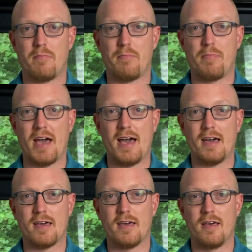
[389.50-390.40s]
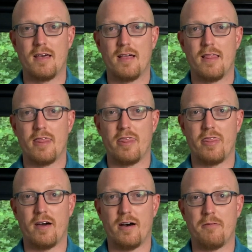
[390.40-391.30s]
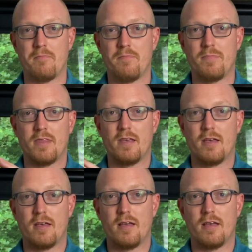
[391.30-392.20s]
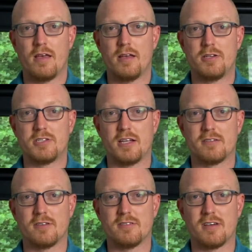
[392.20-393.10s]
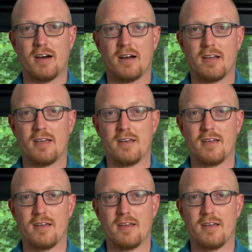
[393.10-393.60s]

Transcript: back, thumb, and gentle tug.